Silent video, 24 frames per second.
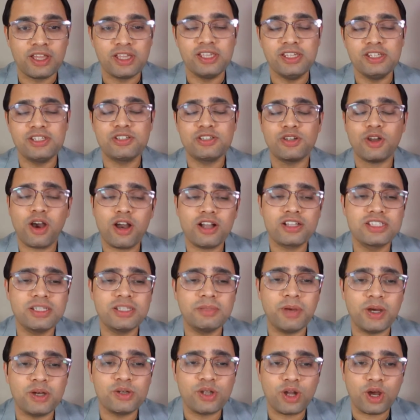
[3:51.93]
he talks
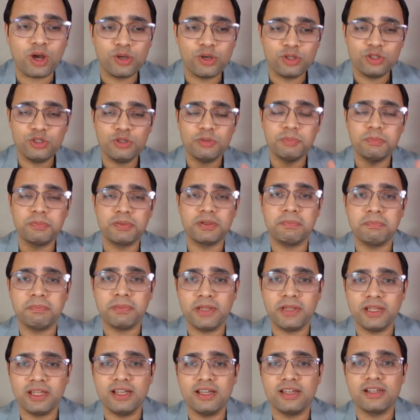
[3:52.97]
about how do you
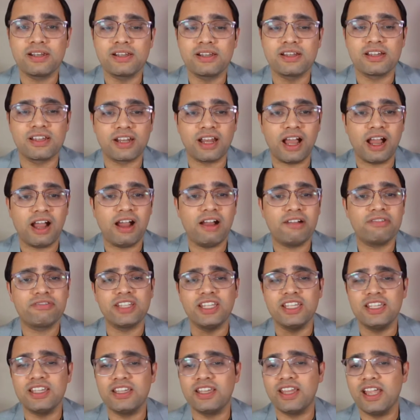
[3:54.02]
prepare, craft,
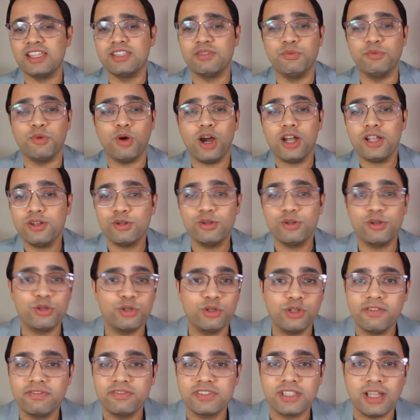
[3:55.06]
engage, what to
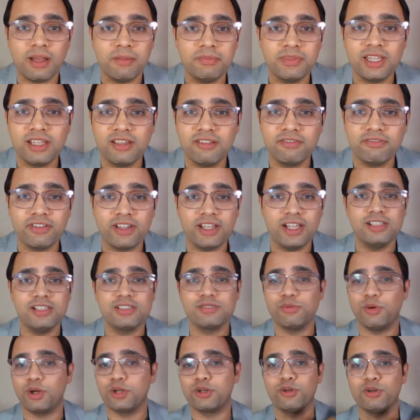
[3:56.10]
do if something
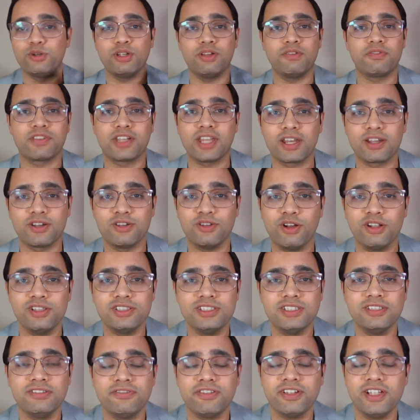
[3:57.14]
fails, what to do if
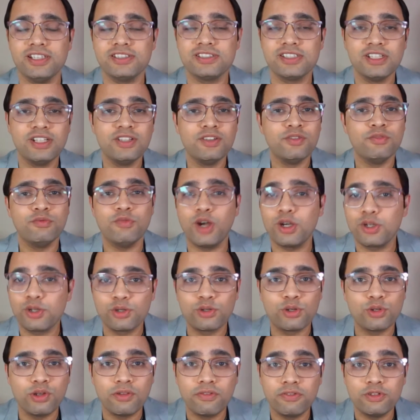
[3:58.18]
technology fails, what to
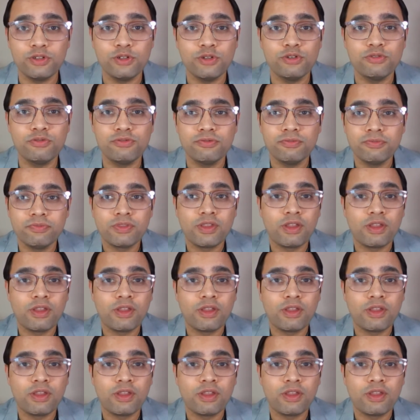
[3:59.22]
do if you